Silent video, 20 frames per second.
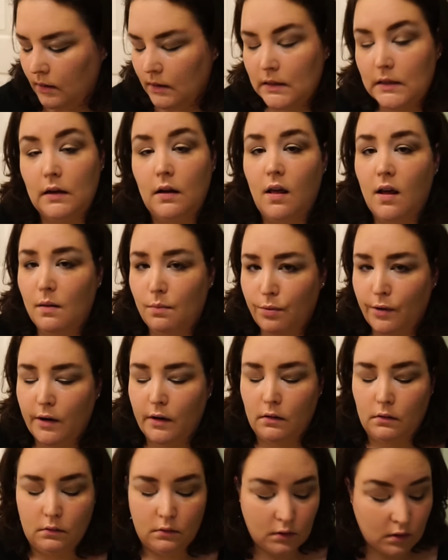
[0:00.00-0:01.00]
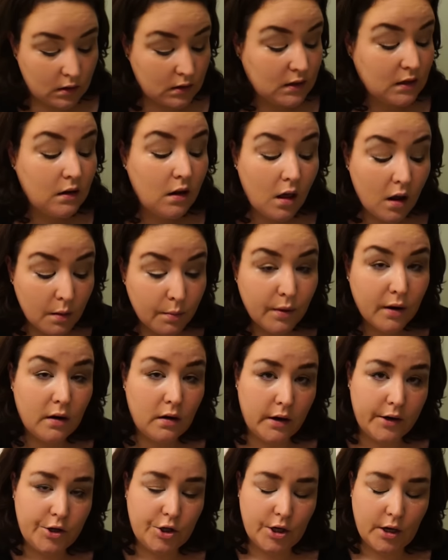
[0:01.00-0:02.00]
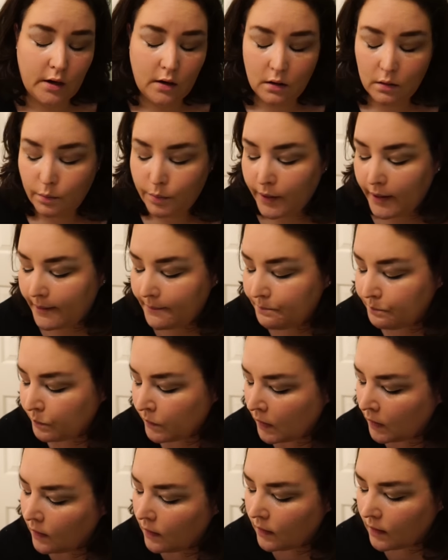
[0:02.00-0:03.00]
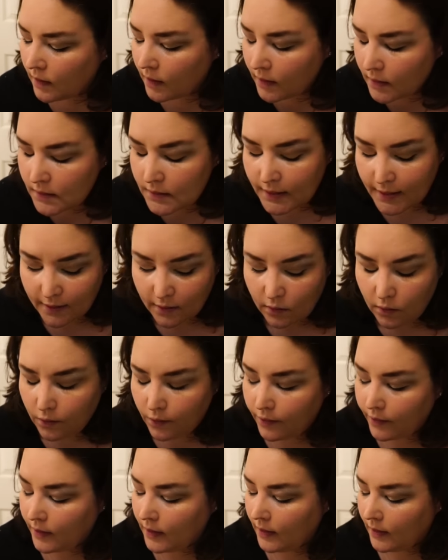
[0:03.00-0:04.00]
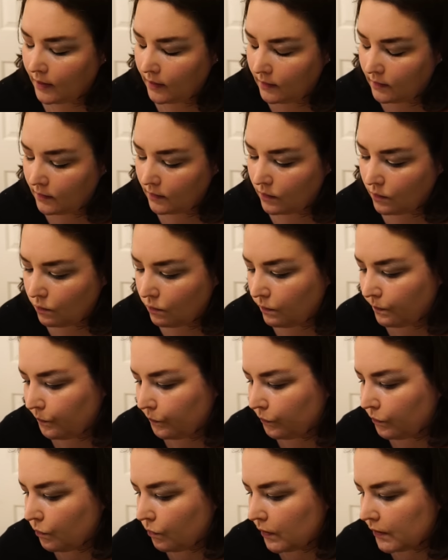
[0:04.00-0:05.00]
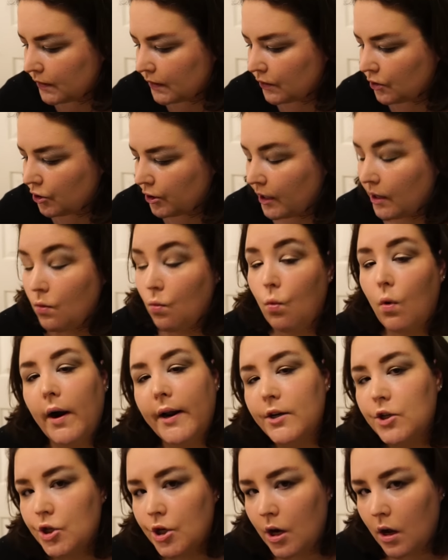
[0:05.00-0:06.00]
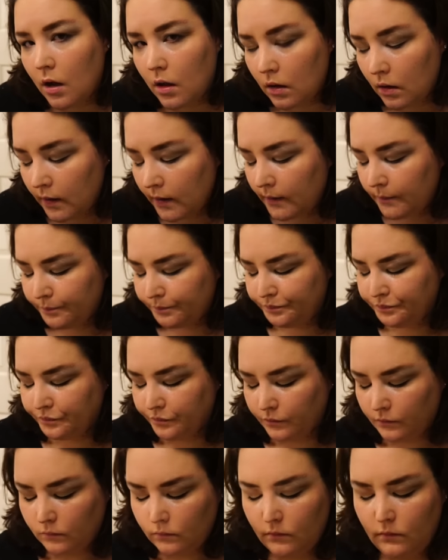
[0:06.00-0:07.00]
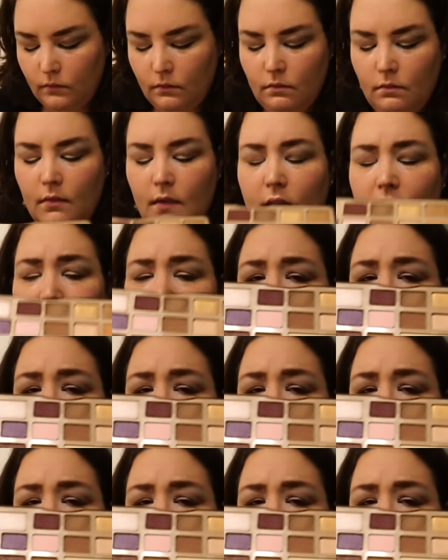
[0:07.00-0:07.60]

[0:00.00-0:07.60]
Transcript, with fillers: it's a lot of brown. It's a lot of brown eyeshadow, but kind of take a look at, what is the shade? White chocolate. It